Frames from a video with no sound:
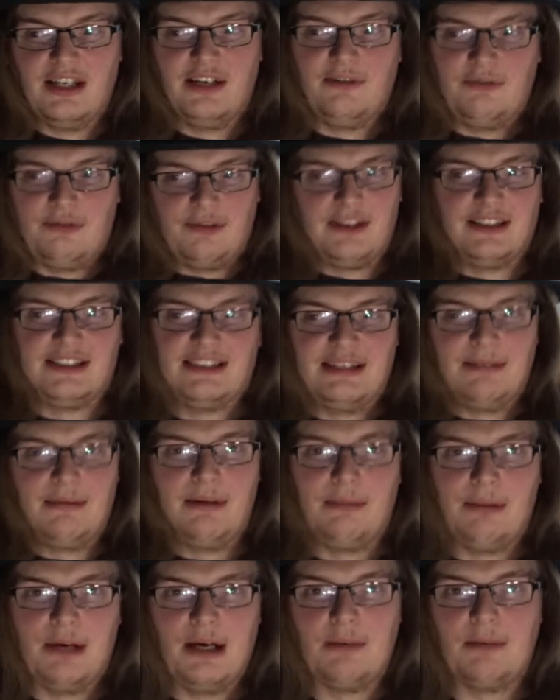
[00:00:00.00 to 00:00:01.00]
for a
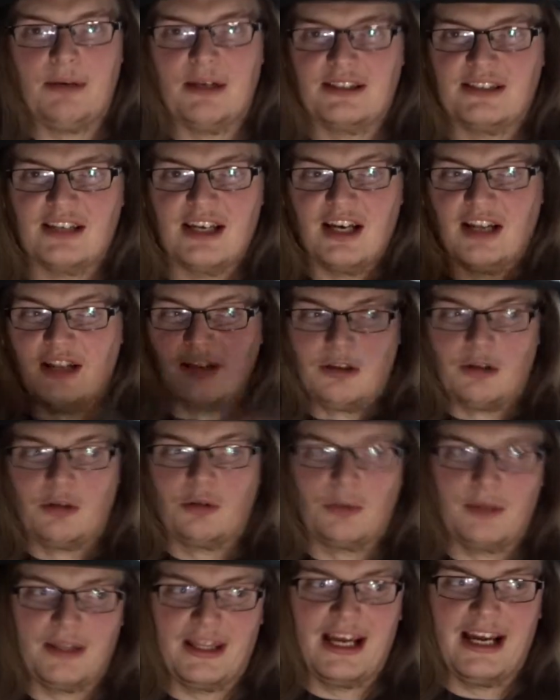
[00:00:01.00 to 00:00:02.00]
similar purpose, and
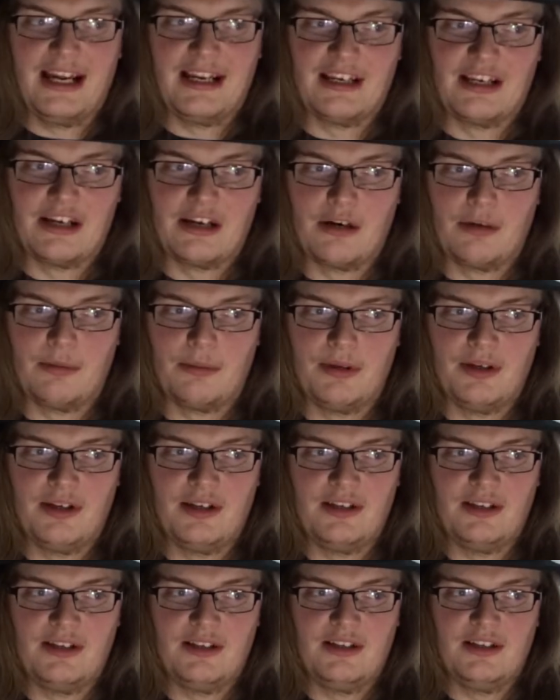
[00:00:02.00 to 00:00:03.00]
look what that ended up.
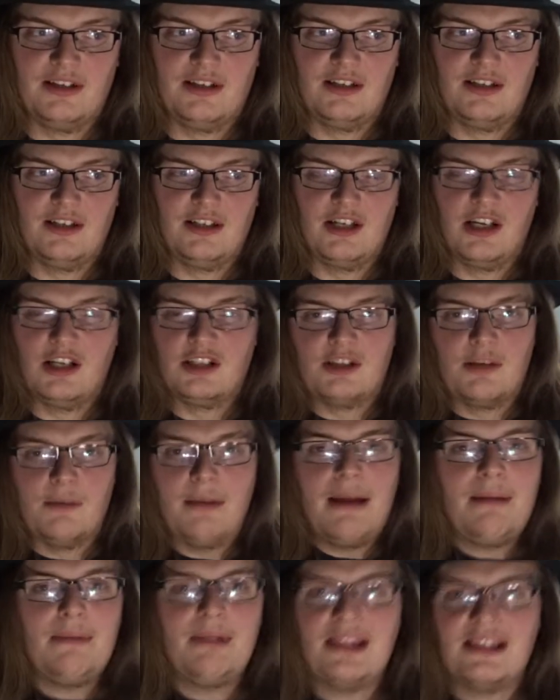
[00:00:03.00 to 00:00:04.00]
So
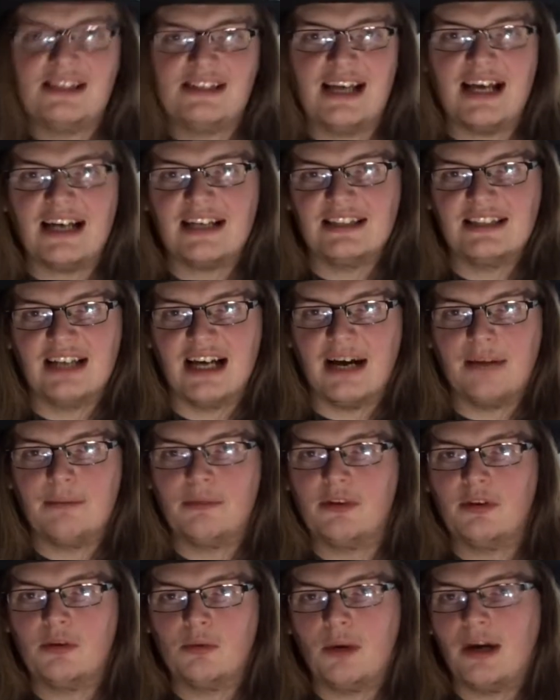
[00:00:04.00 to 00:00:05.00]
maybe the second time
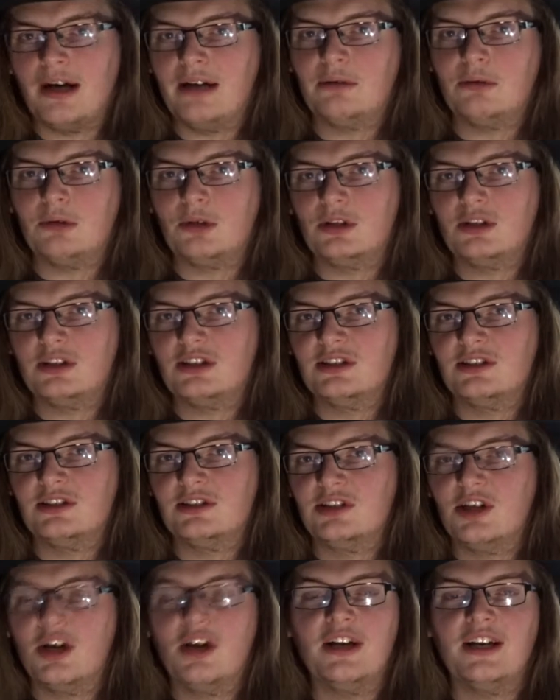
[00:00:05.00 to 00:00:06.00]
of the White Walkers
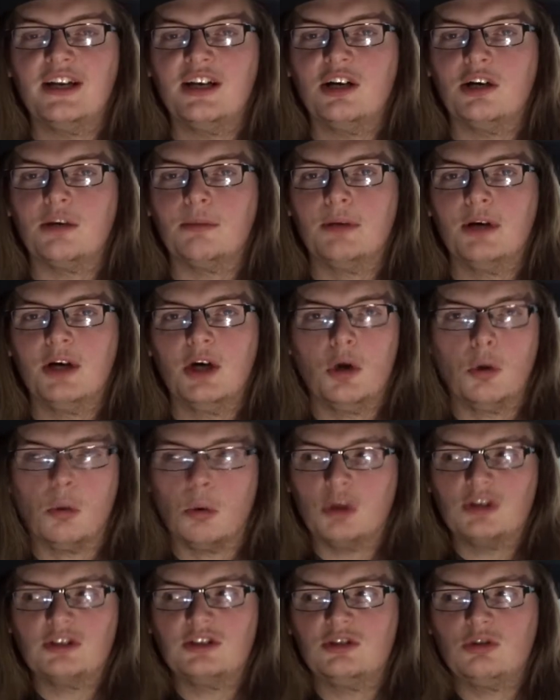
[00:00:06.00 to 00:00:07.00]
turning up
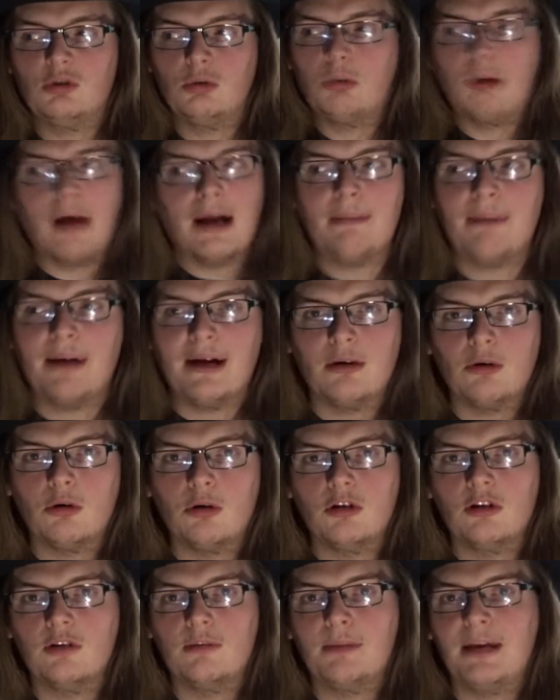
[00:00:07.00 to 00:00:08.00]
wasn't to wipe out
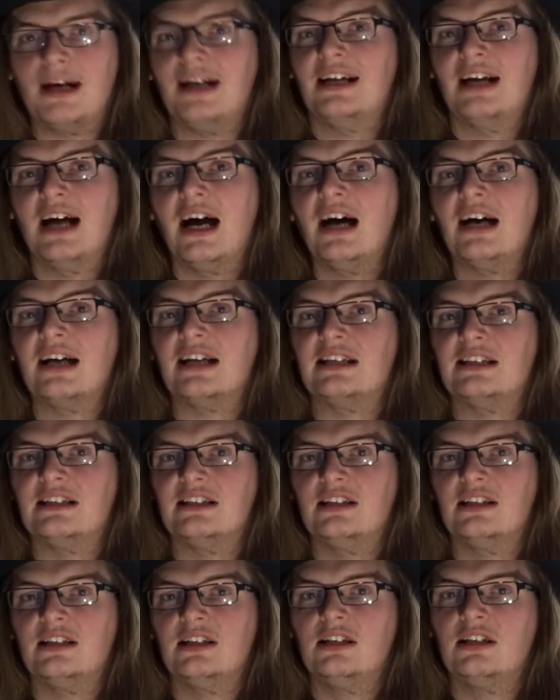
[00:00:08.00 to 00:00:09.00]
all of mankind,
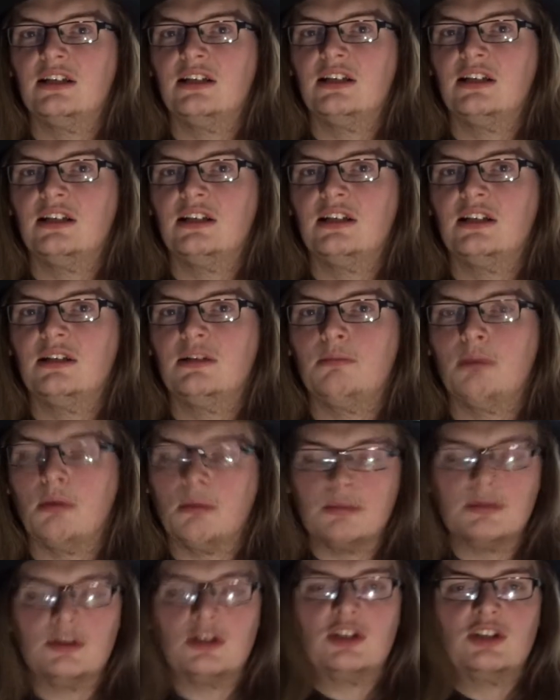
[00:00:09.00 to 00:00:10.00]

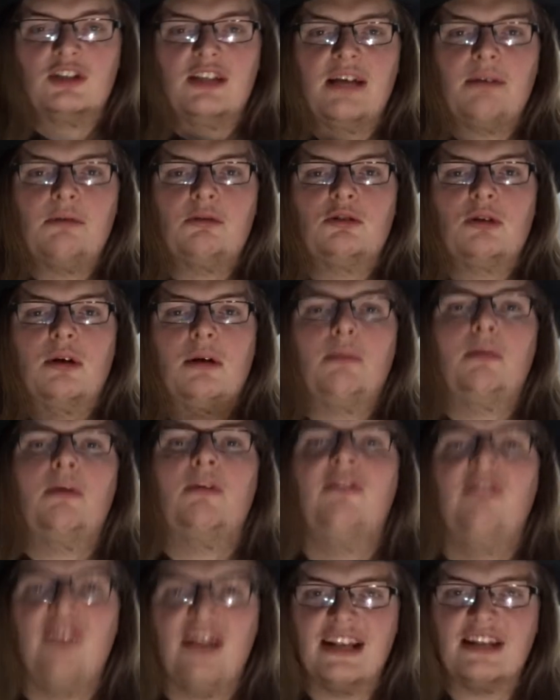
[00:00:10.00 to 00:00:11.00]
but was because they were trying to
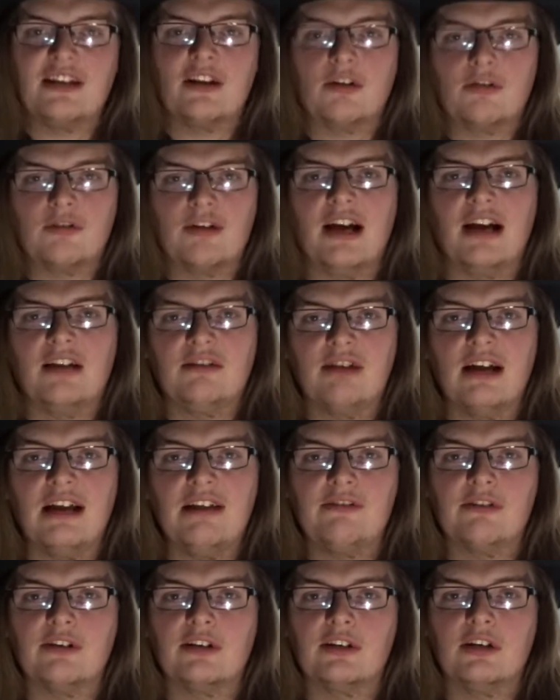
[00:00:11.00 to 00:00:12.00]
prevent the Three-Eyed
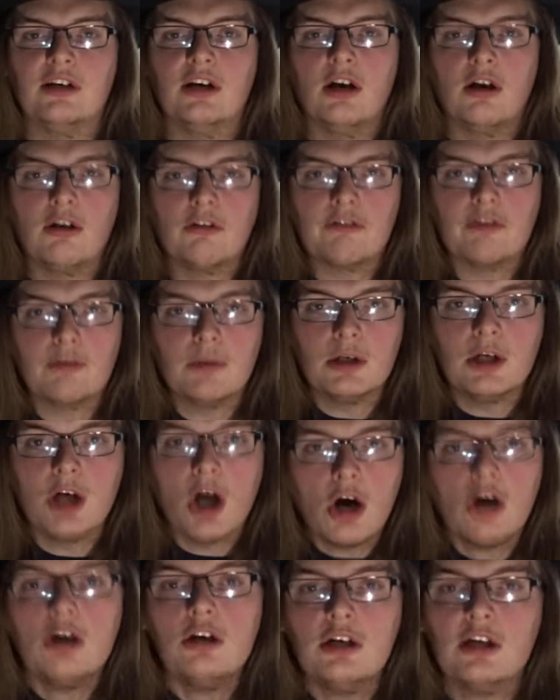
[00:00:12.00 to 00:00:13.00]
Raven
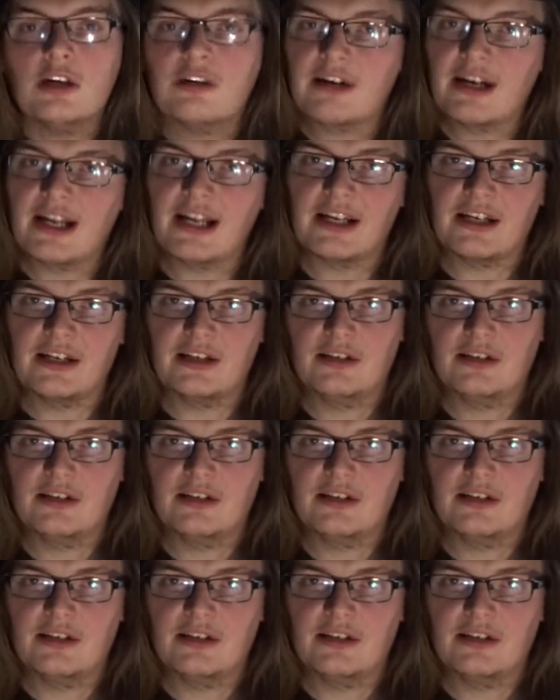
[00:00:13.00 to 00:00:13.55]
conquering.